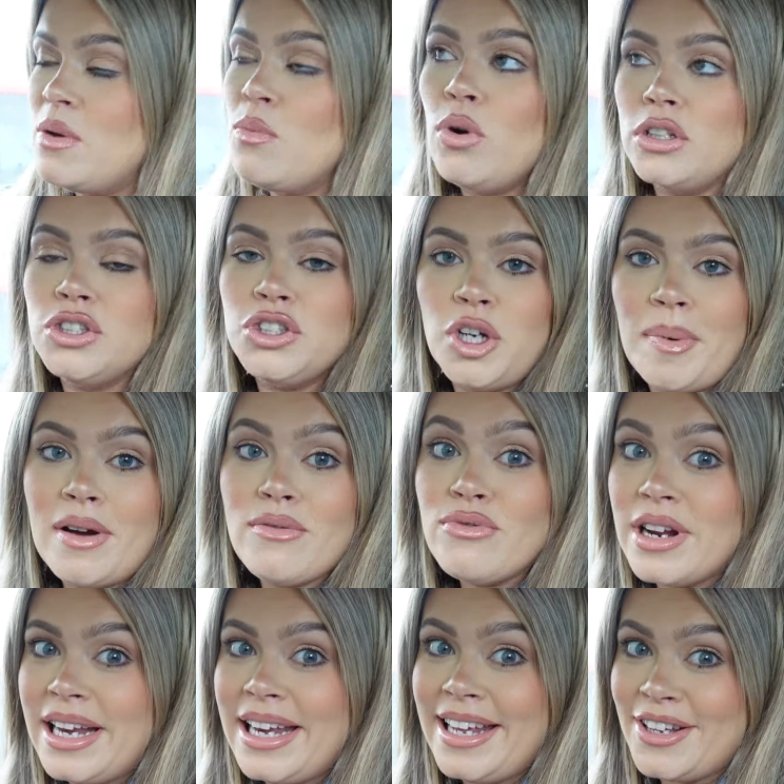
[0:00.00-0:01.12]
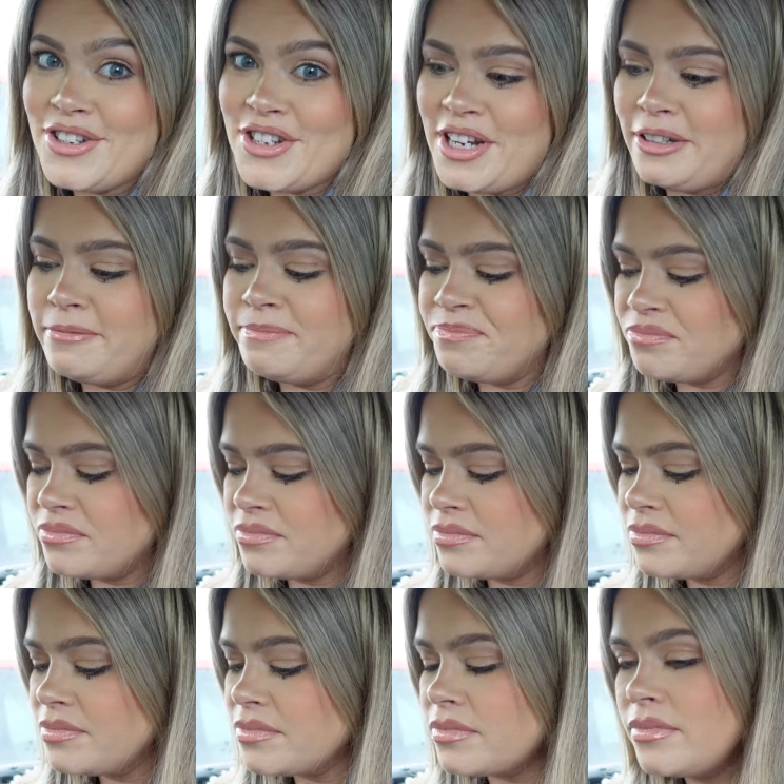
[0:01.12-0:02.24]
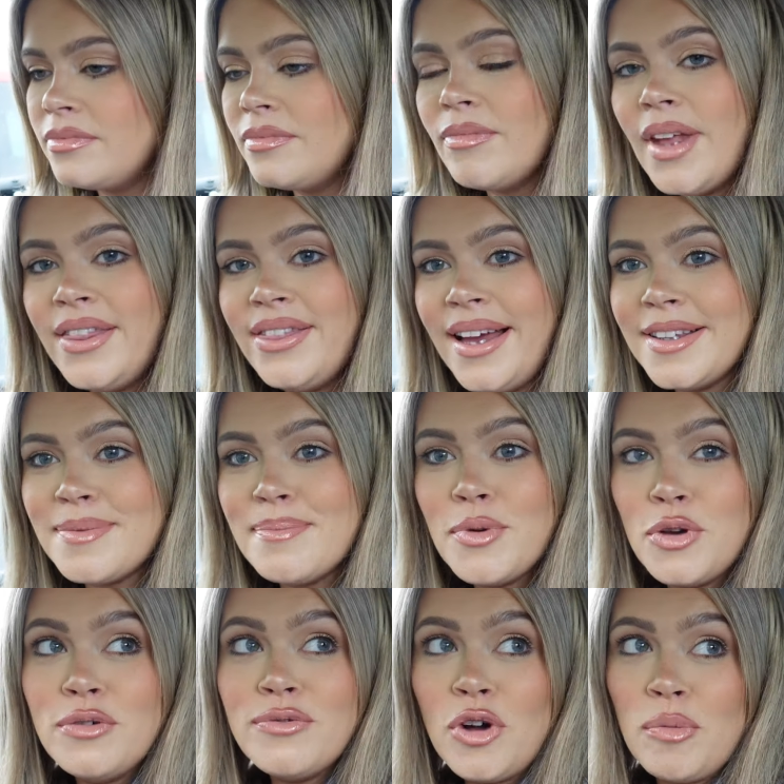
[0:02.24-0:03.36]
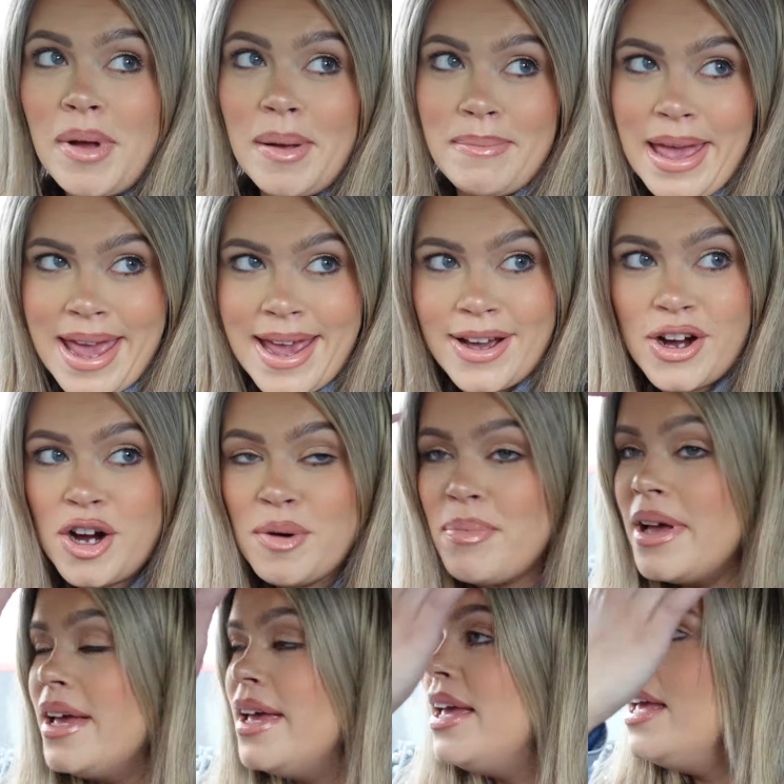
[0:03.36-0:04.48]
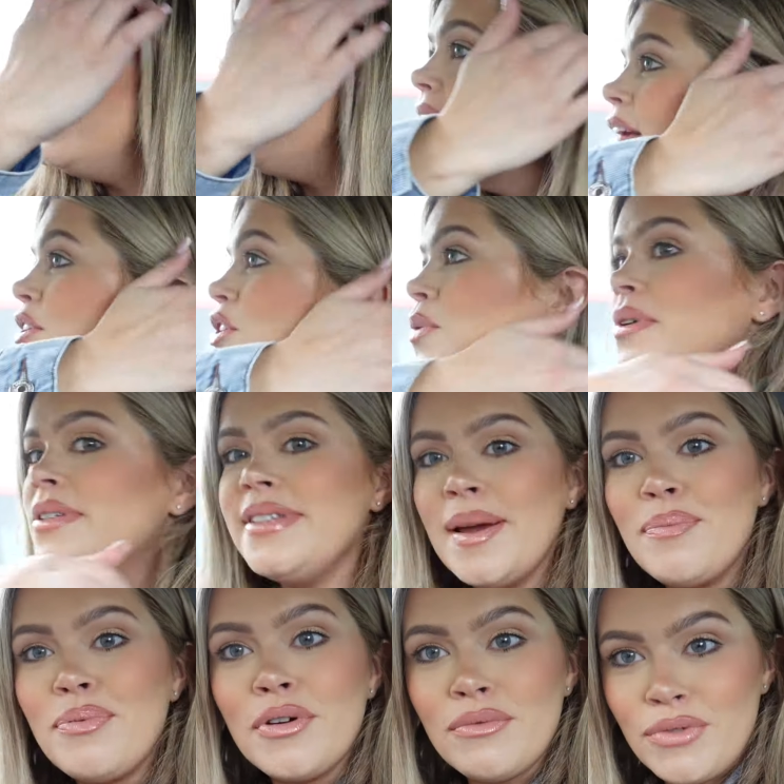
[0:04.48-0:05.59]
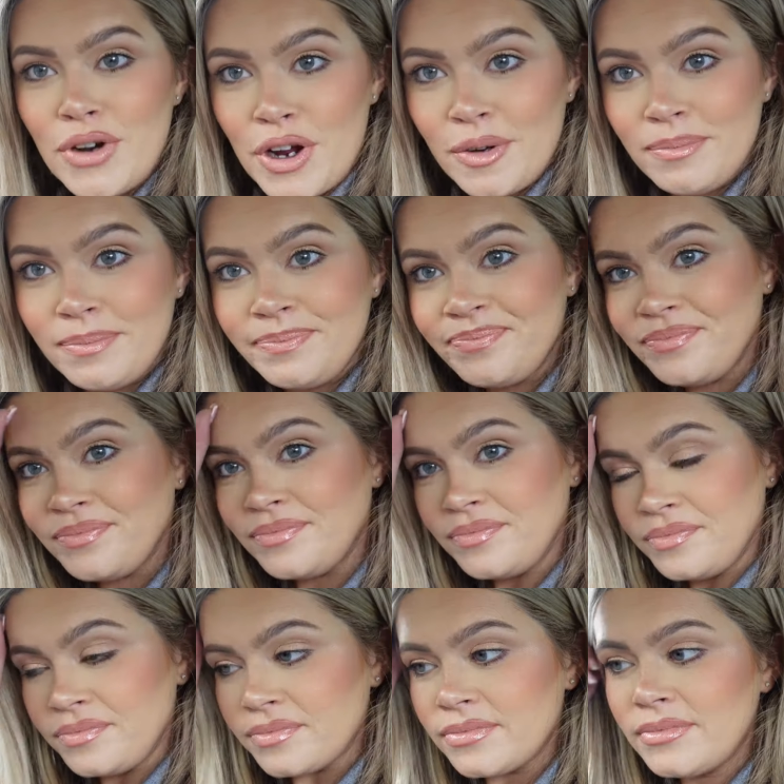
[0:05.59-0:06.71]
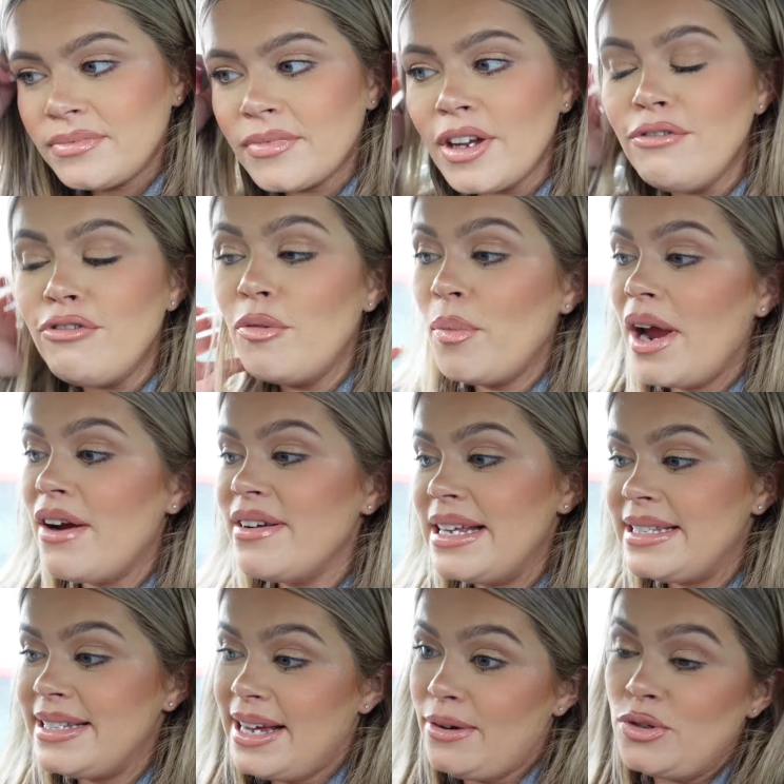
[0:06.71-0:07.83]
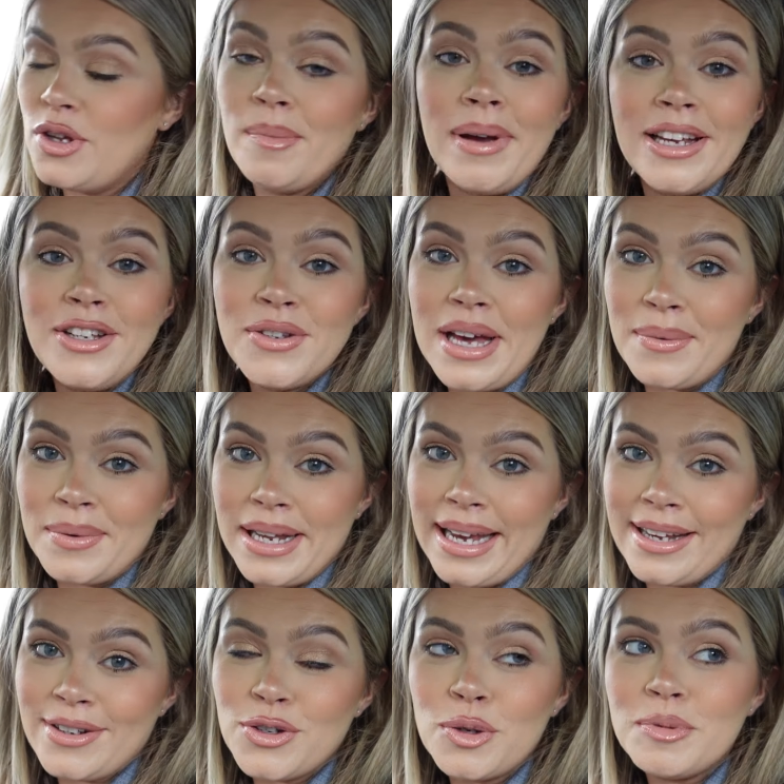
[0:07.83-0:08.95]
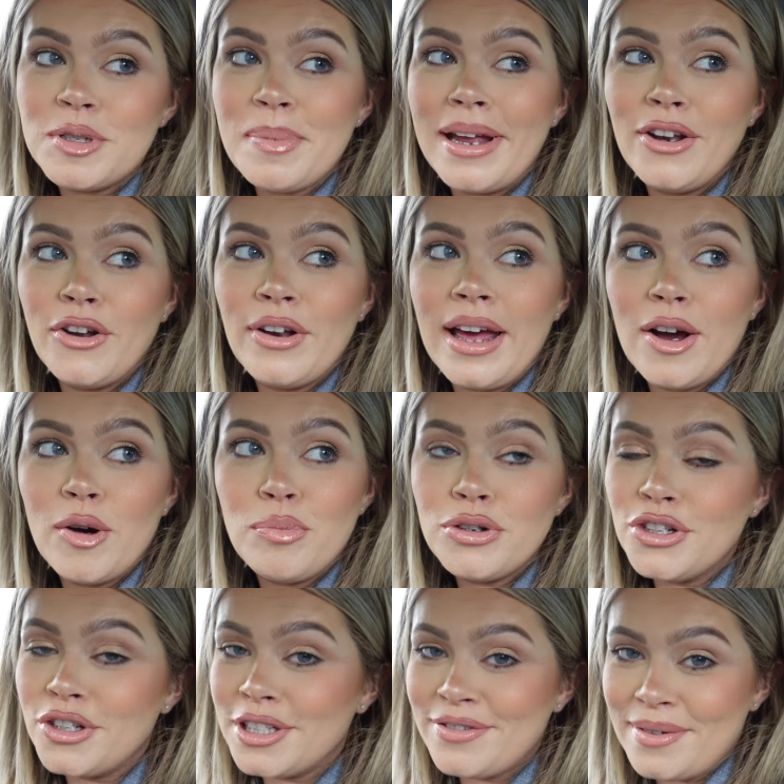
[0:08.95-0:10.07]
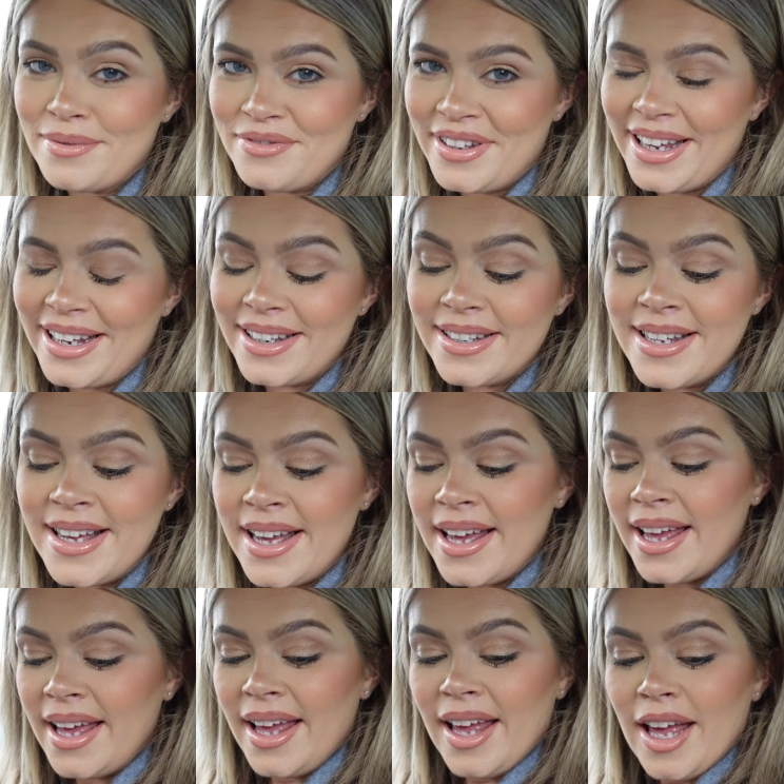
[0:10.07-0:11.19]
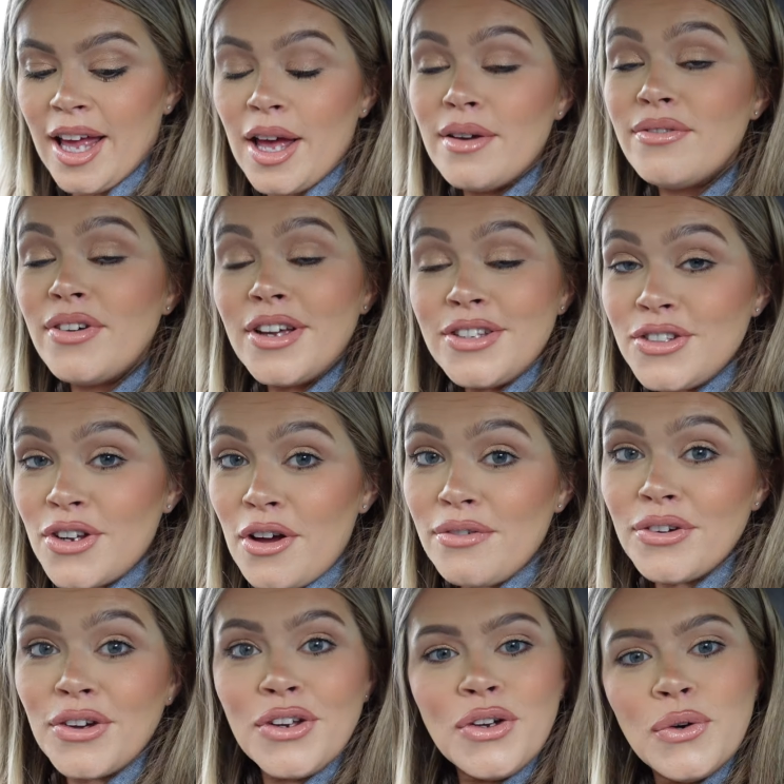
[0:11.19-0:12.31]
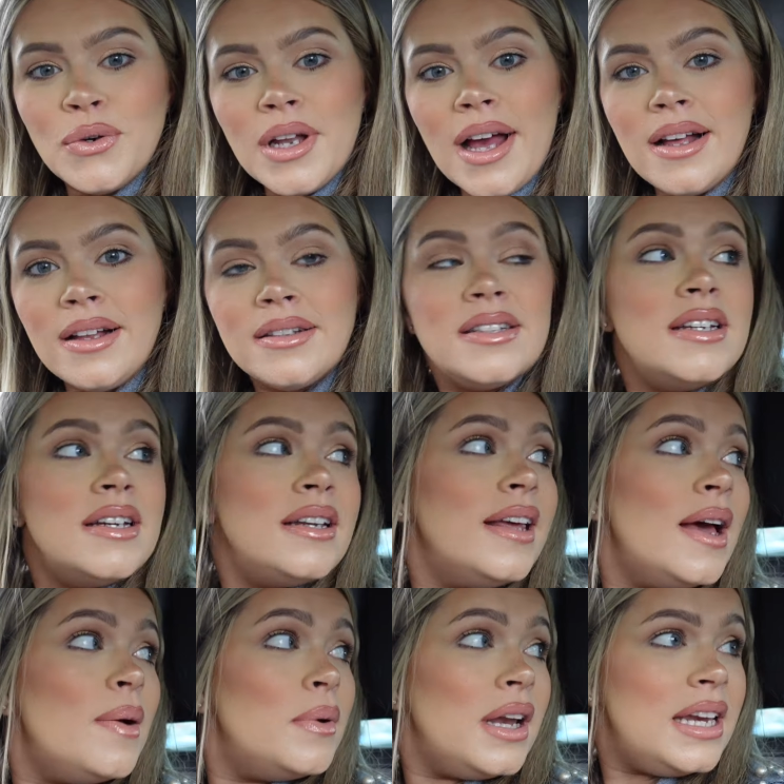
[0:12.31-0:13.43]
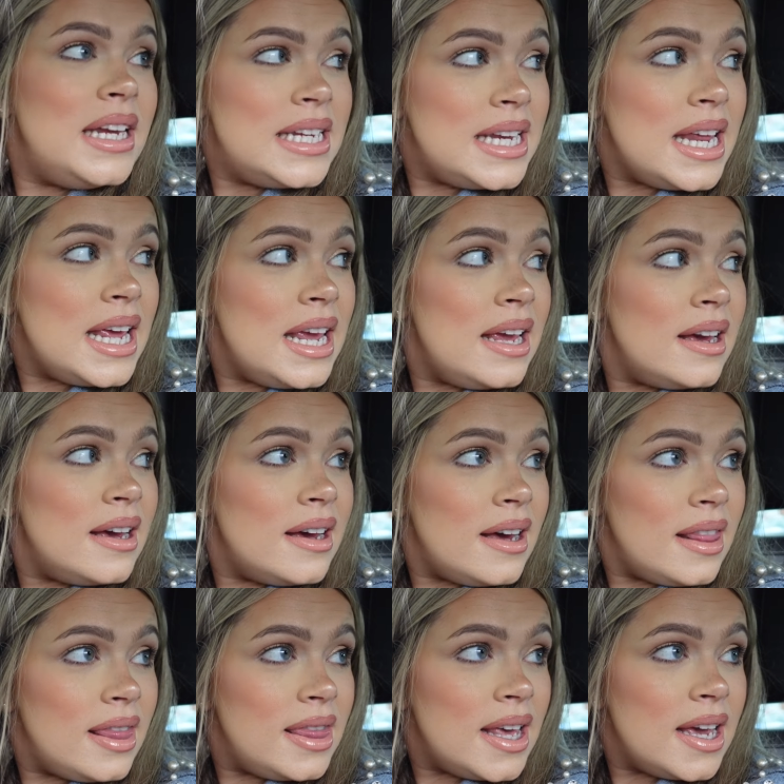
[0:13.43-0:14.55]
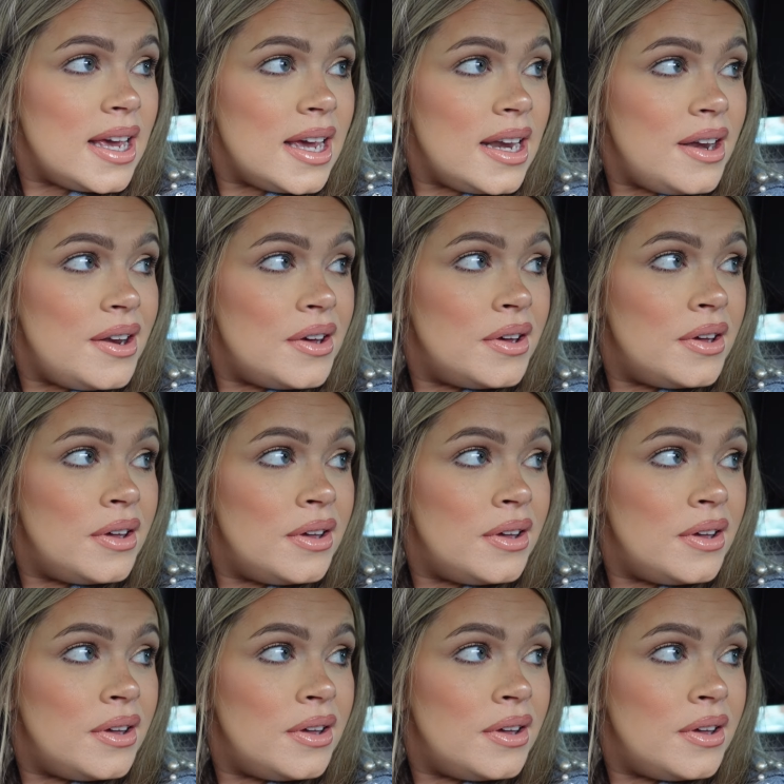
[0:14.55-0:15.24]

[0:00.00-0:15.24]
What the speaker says: one job I really need to do, and that's move all my makeup into a separate room from where it is now. So I might do that when I get home, depending on how productive I'm feeling. First off, gonna go to Aldi and get what I need in here, and then